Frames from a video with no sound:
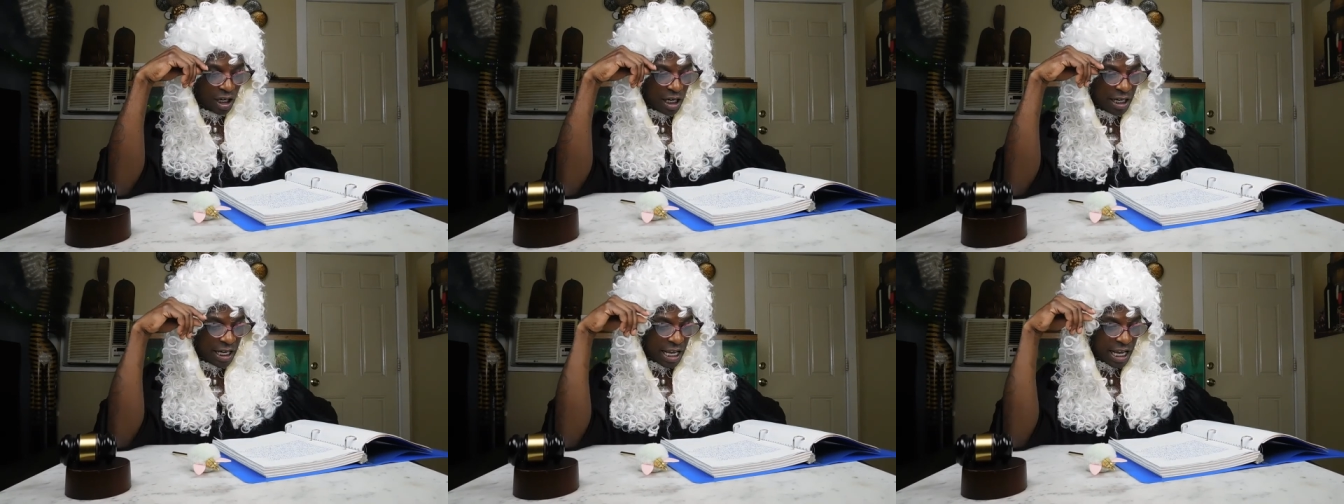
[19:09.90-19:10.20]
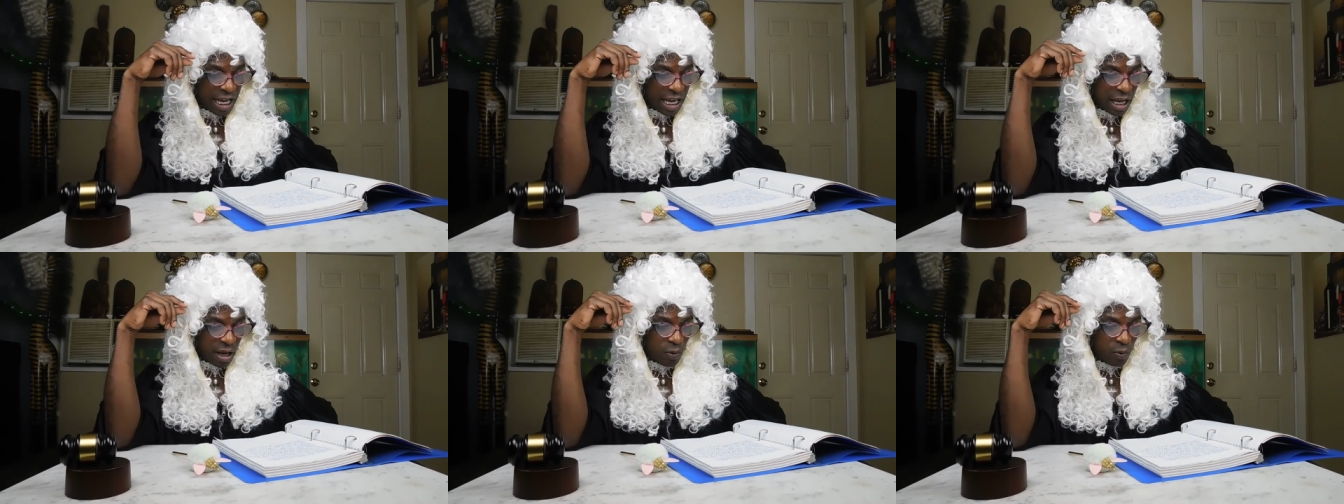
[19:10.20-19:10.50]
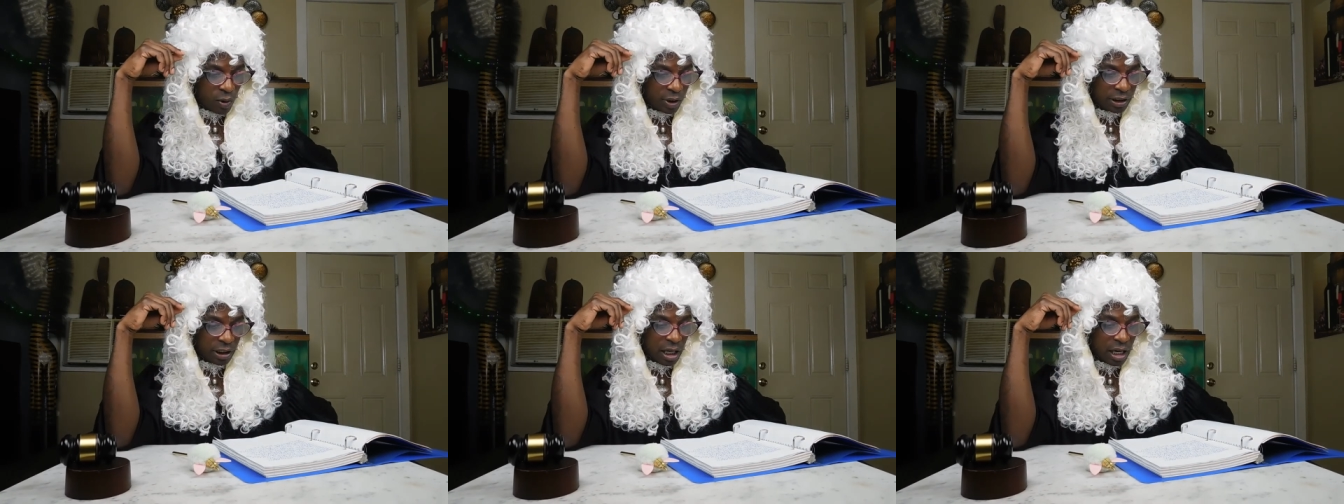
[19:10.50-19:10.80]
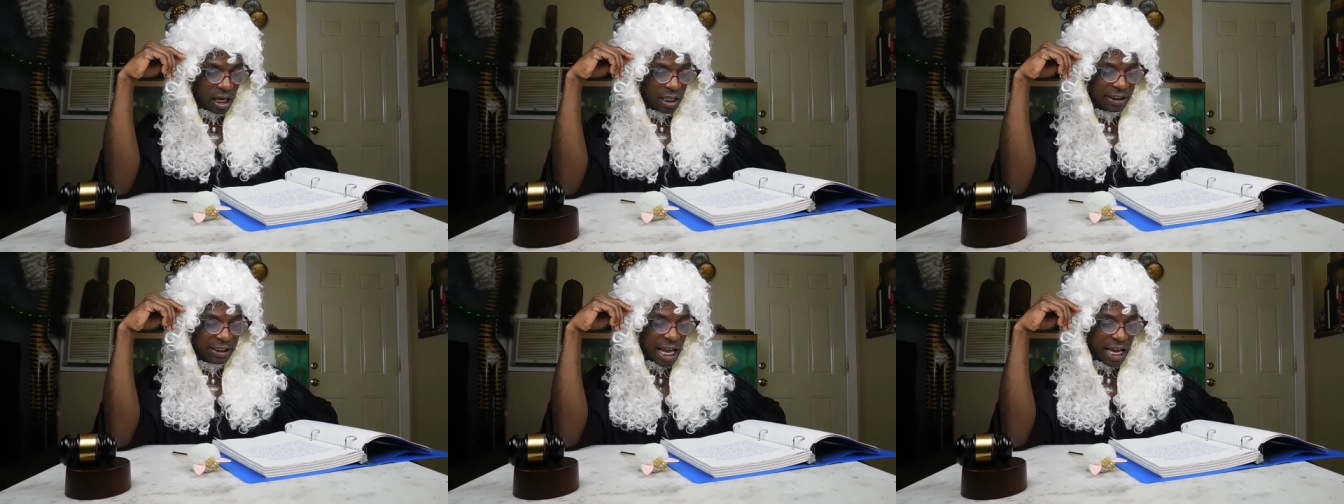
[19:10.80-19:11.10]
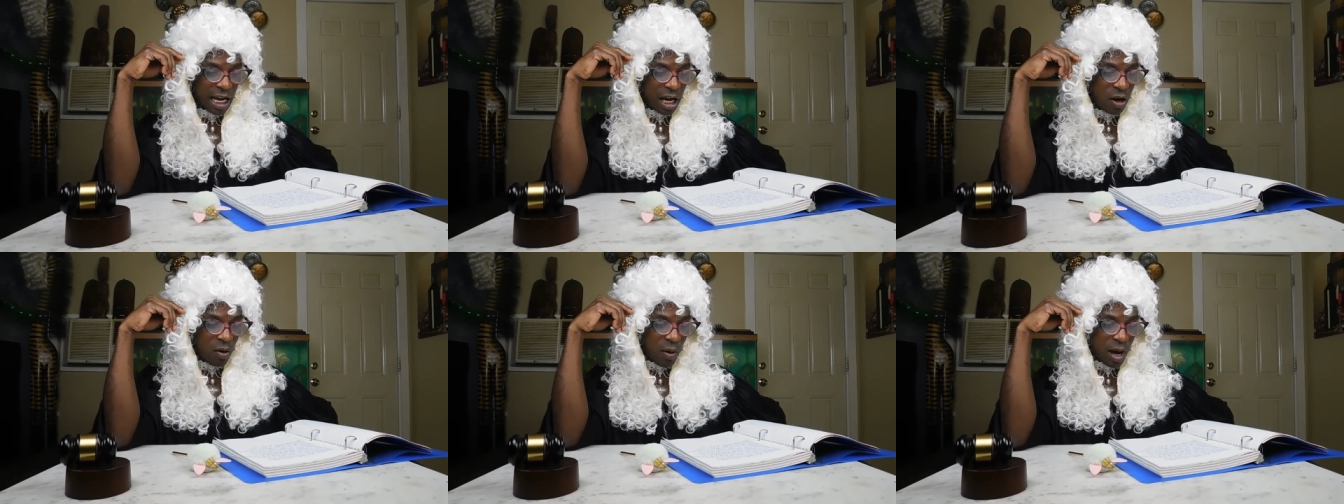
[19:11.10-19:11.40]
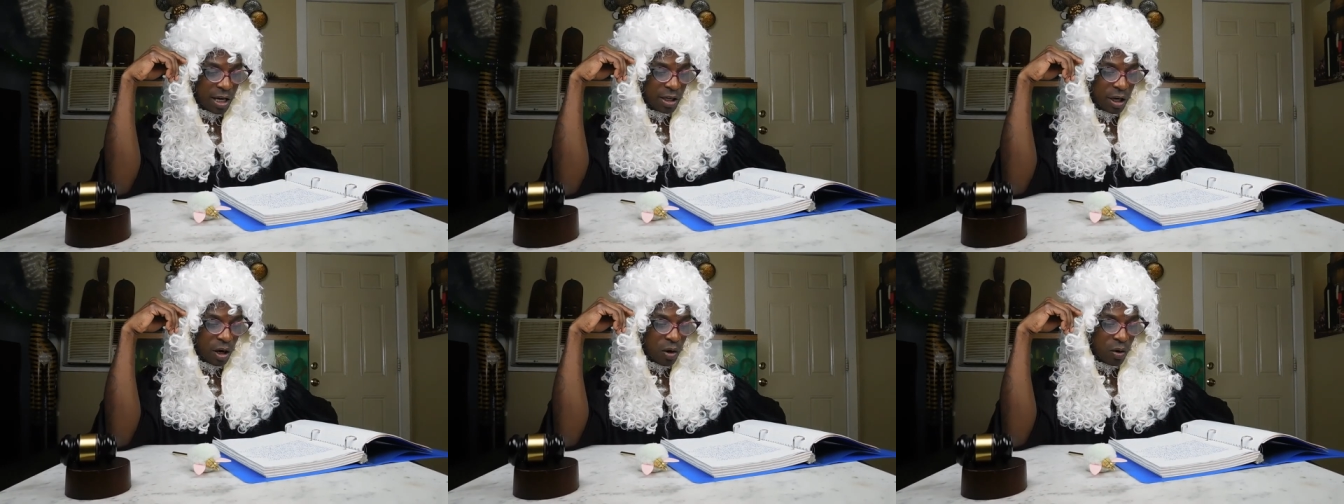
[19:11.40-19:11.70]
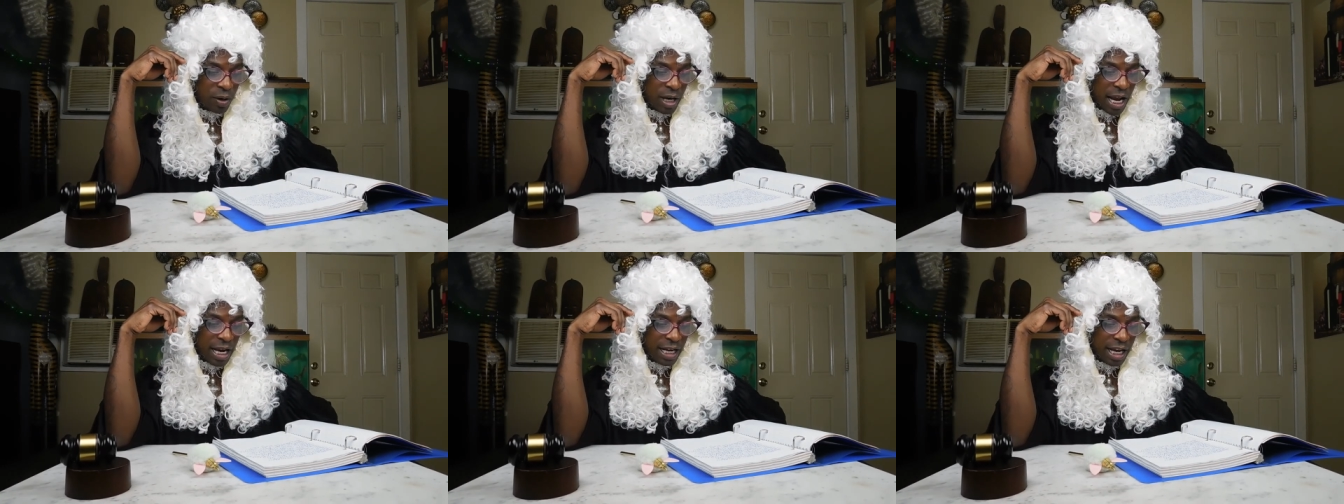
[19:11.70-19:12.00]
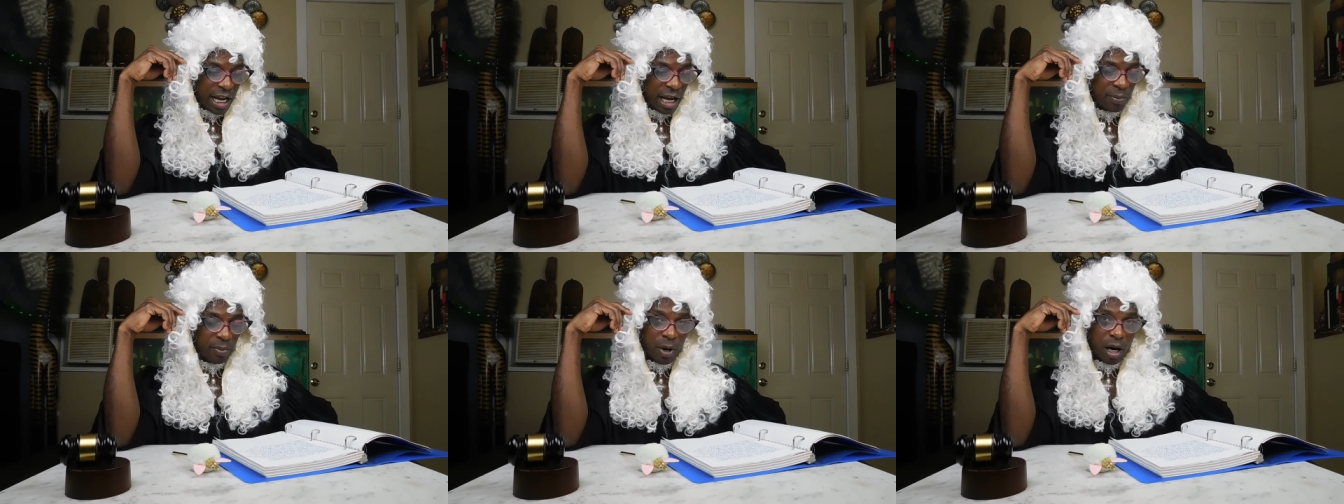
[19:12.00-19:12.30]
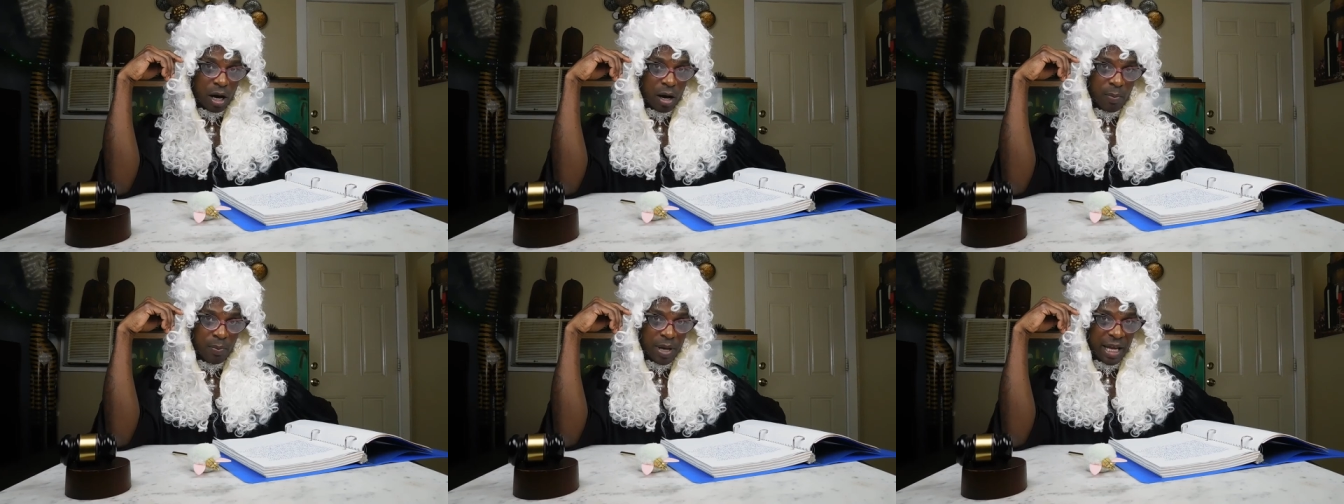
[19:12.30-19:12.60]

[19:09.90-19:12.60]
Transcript: have did was uh, Tiger Kwando that damn uh,